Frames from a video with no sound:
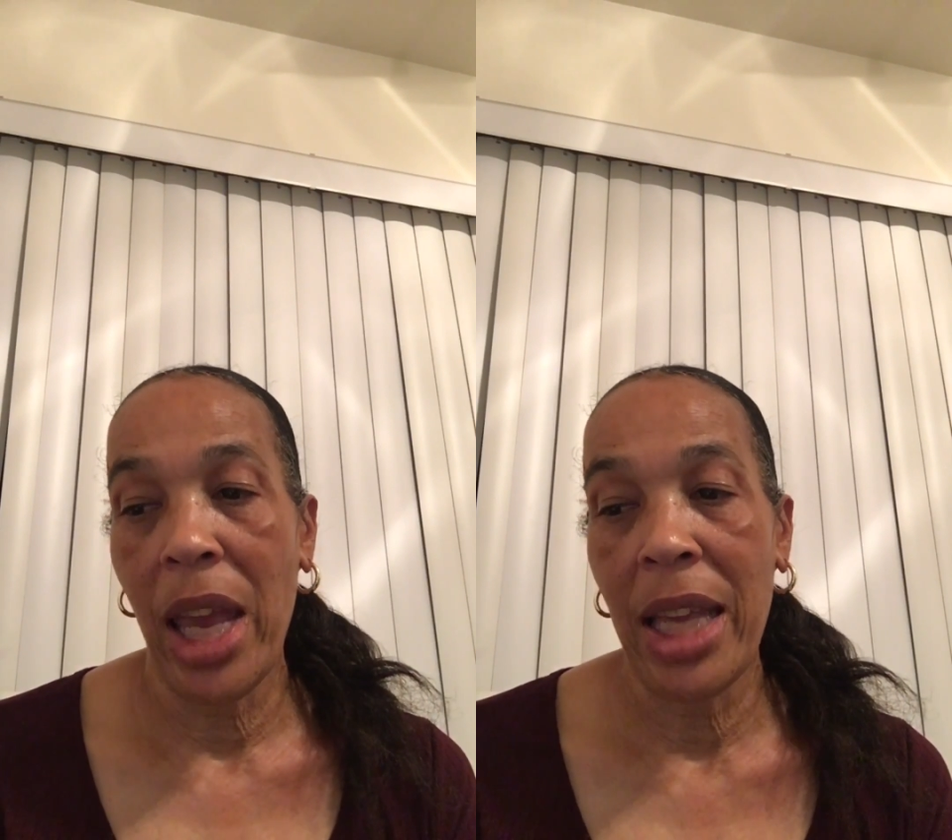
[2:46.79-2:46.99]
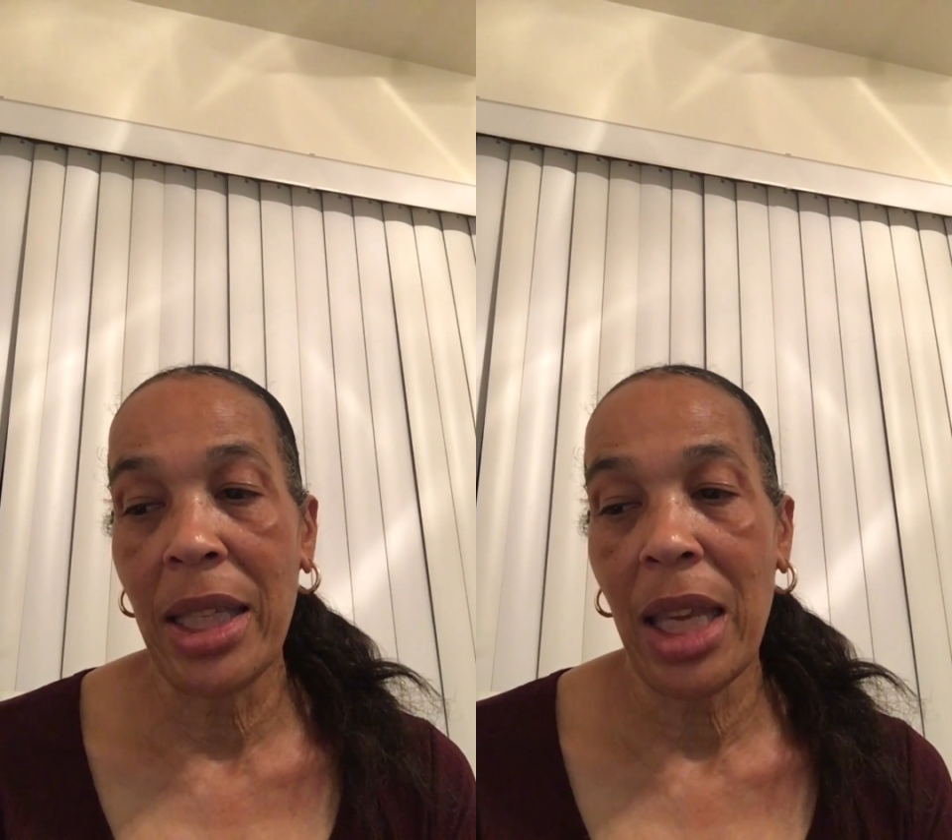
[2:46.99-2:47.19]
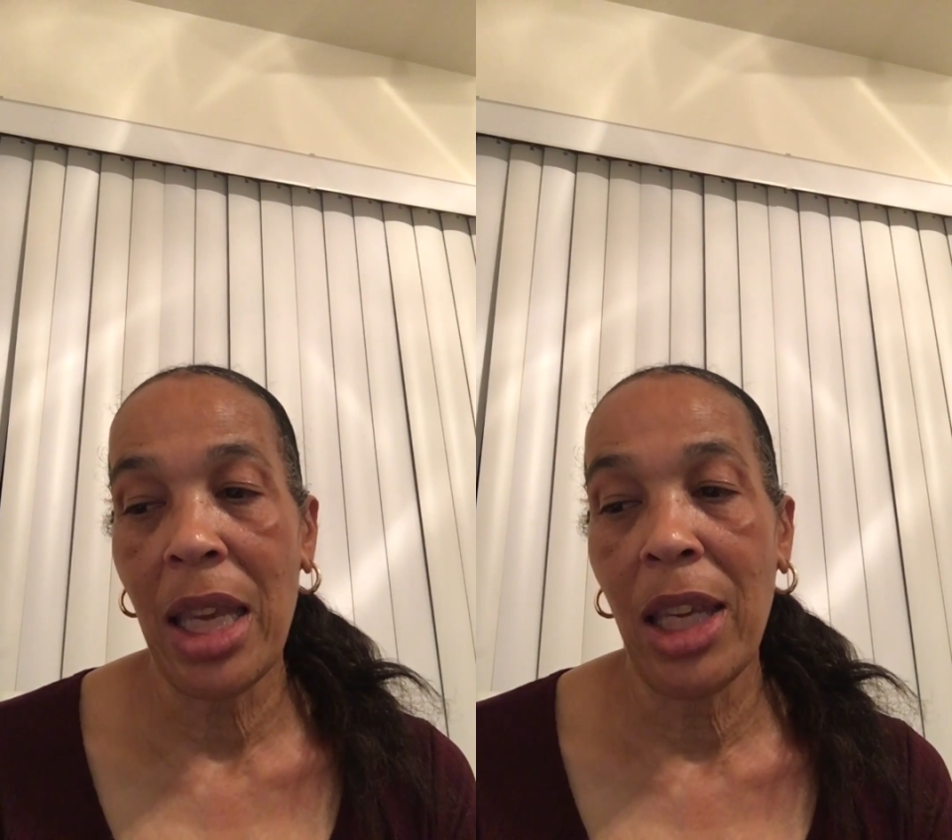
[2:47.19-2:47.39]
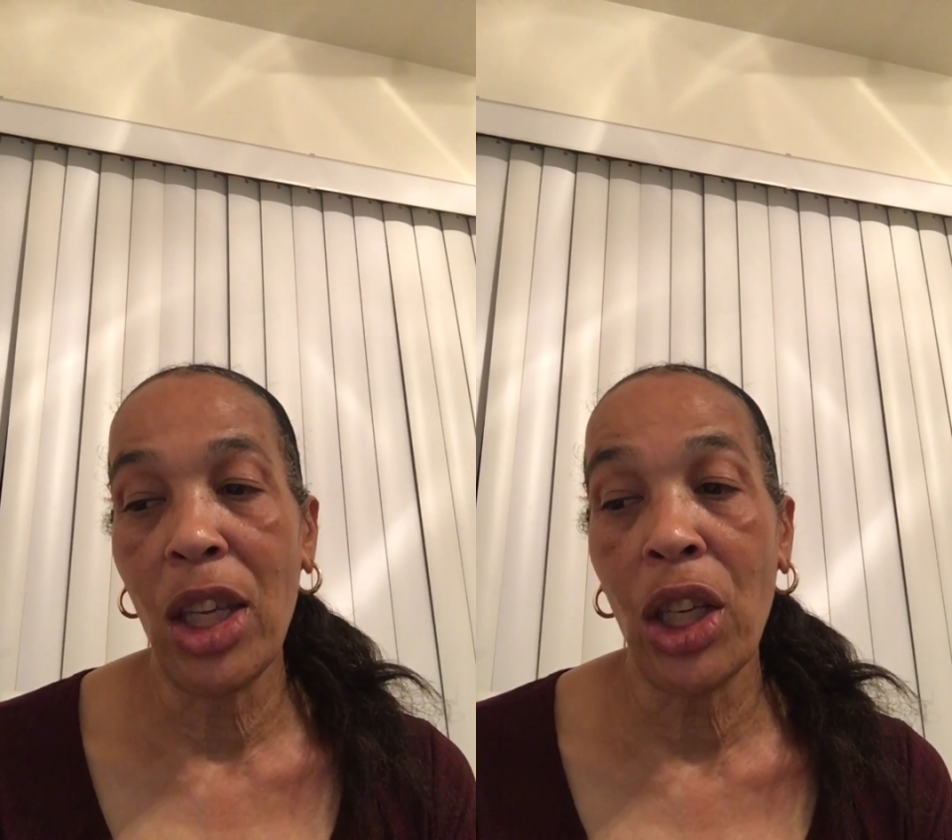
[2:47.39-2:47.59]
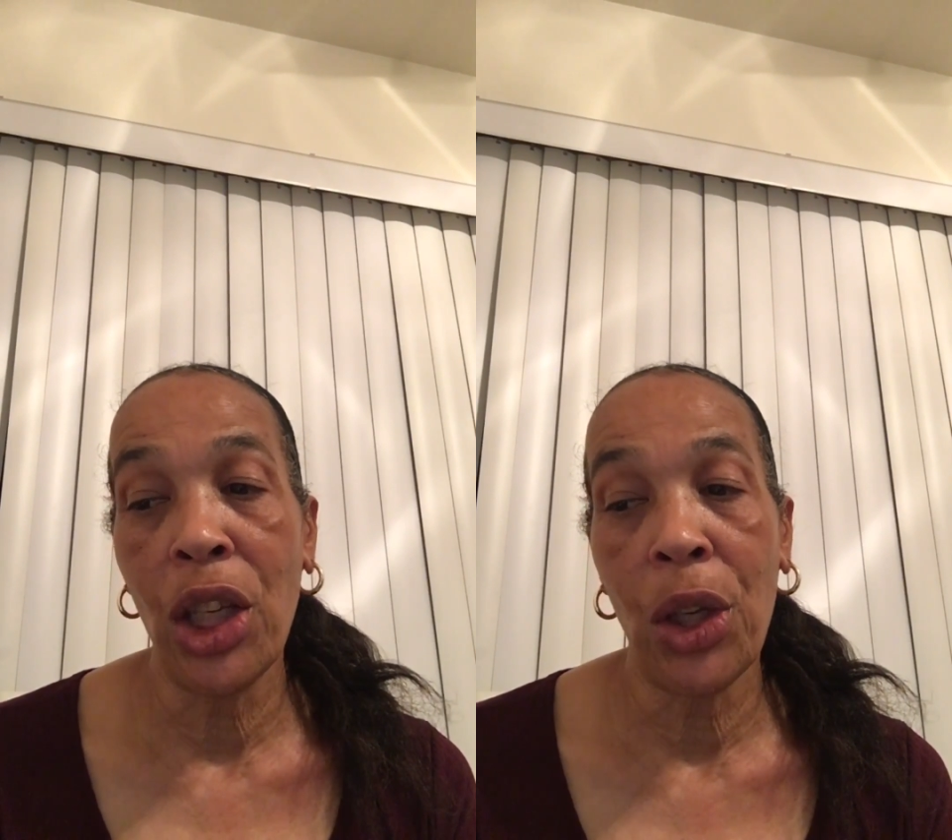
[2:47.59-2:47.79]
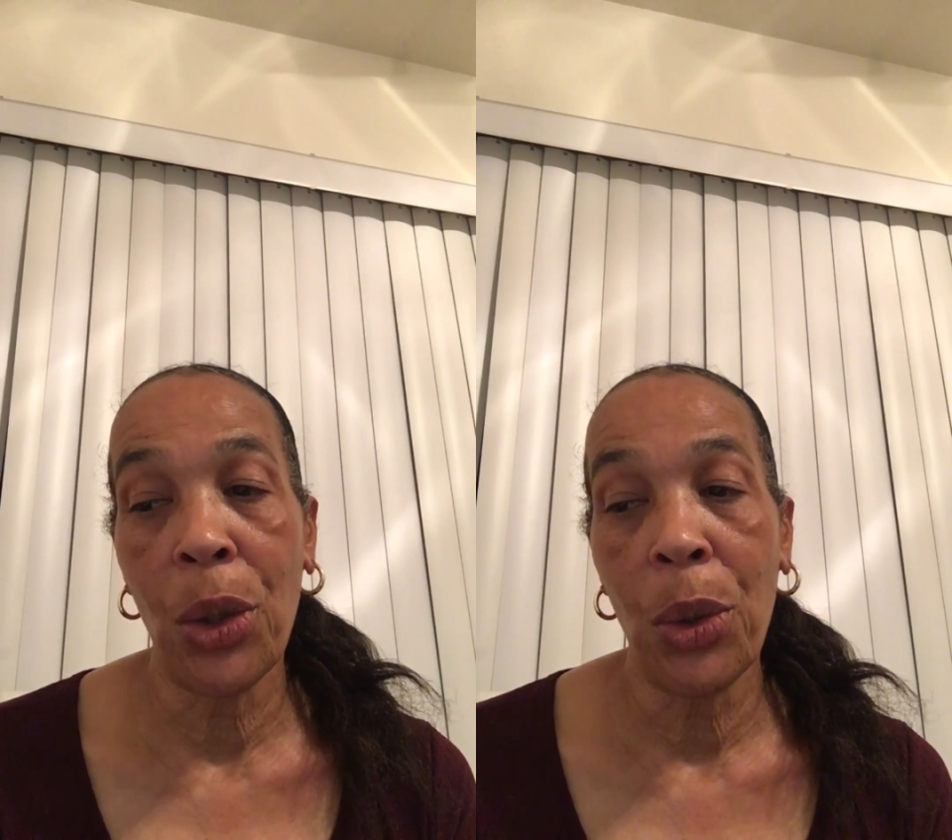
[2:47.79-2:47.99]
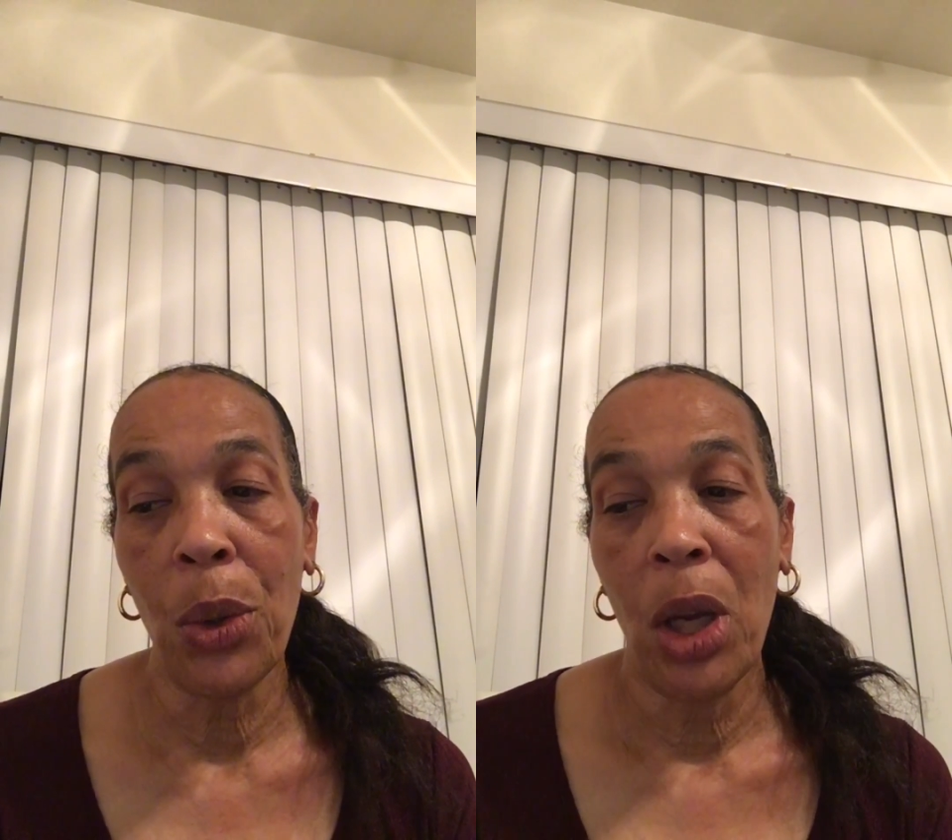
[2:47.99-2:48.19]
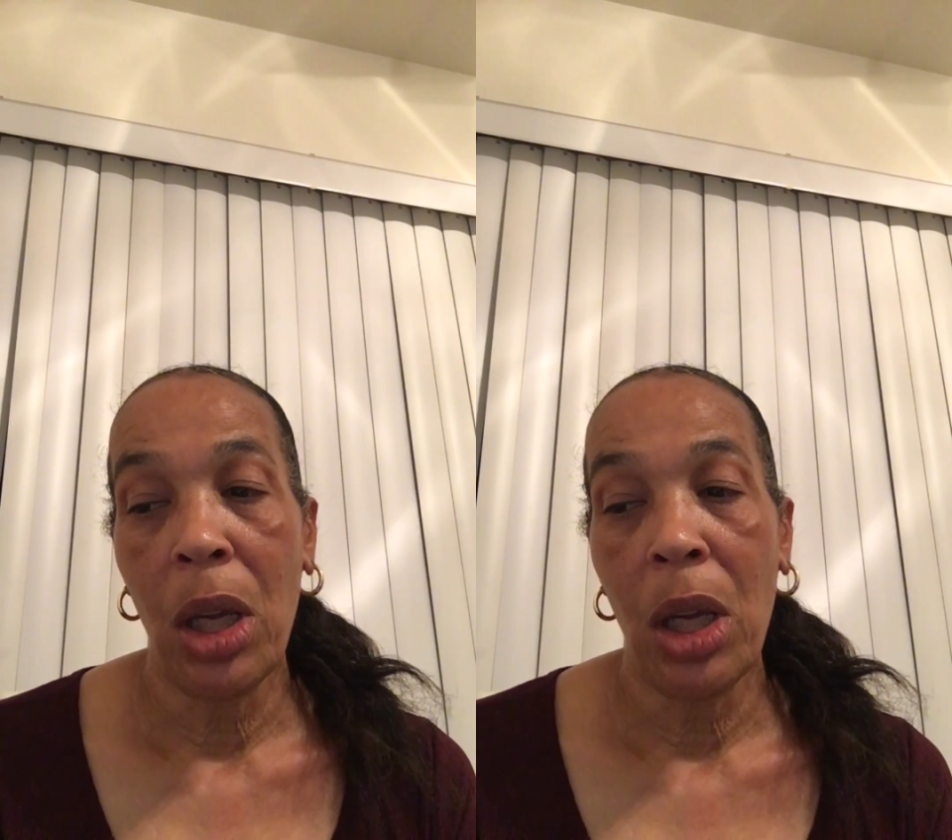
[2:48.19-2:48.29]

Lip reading: SEQUITUR.